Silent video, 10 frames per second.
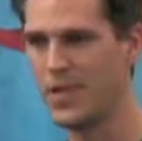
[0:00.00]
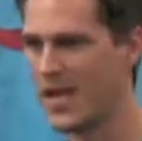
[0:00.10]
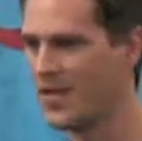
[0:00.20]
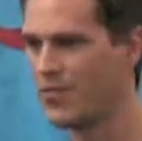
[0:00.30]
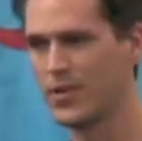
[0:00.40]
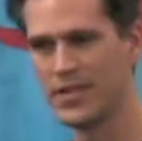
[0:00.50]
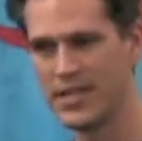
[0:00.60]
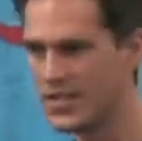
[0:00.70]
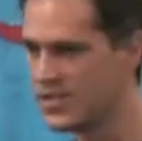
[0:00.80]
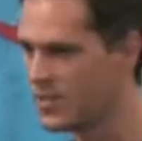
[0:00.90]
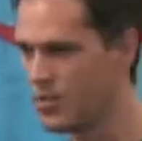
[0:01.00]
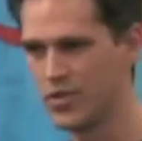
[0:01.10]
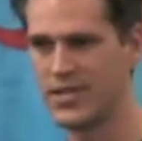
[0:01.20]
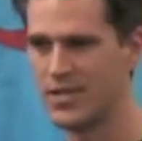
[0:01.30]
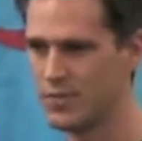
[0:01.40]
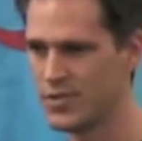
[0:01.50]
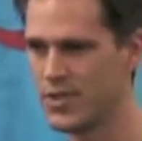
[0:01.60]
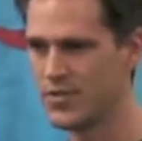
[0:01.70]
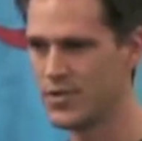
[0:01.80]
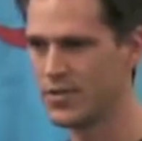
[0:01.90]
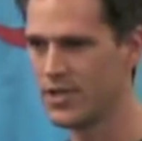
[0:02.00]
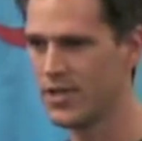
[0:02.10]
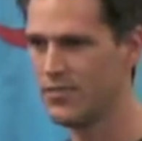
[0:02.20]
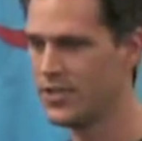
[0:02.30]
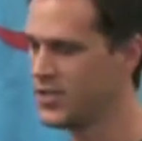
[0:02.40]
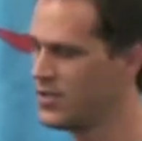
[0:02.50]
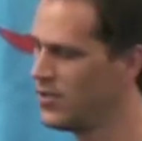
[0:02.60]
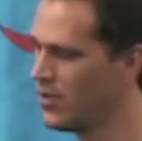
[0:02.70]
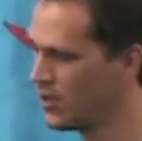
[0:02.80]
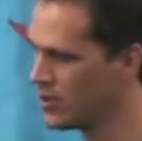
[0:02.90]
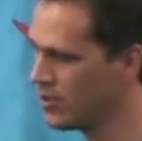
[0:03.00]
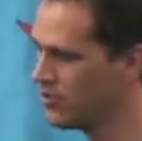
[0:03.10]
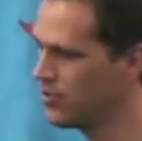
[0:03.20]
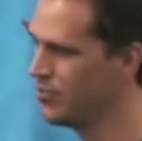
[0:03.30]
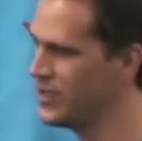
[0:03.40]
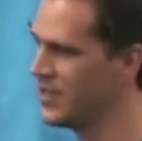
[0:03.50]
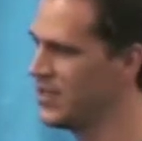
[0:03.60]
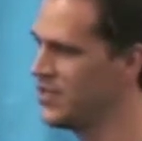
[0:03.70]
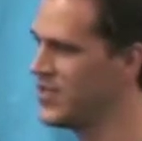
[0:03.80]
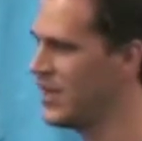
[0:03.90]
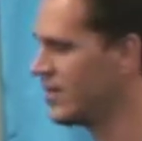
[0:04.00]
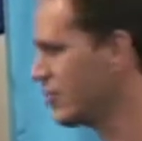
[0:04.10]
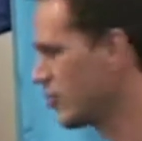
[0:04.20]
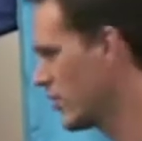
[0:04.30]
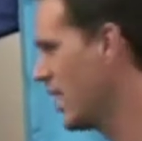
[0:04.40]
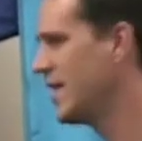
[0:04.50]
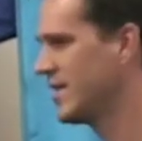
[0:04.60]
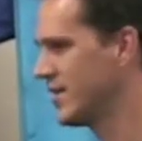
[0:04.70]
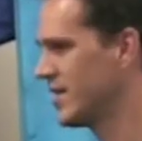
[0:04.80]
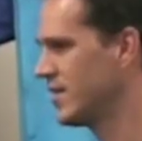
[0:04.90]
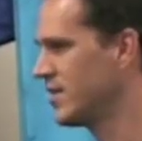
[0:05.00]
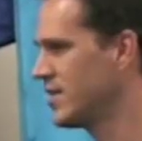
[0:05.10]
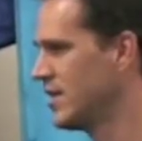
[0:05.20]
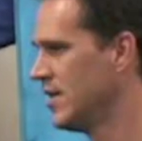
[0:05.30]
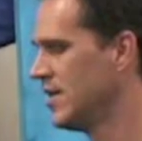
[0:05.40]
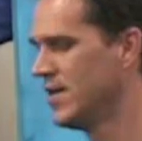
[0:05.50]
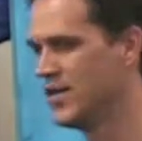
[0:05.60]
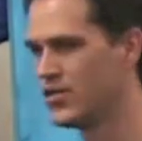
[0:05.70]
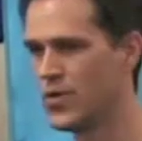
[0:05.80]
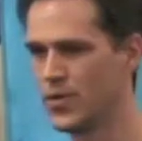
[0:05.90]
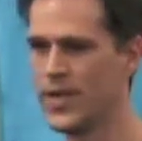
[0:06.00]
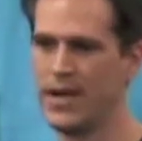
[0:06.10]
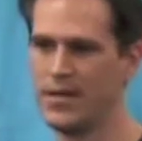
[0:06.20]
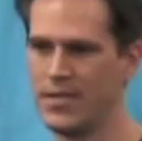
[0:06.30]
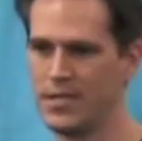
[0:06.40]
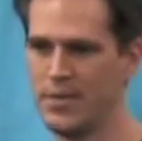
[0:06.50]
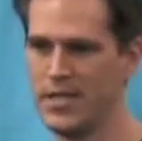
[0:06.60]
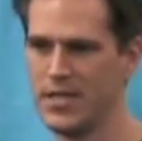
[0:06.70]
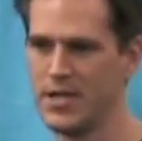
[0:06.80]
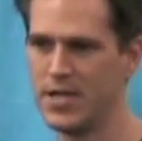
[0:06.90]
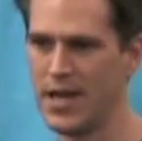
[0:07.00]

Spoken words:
man really is the person that resolves all conflict. So our culture believes that creating things is what reality is based on,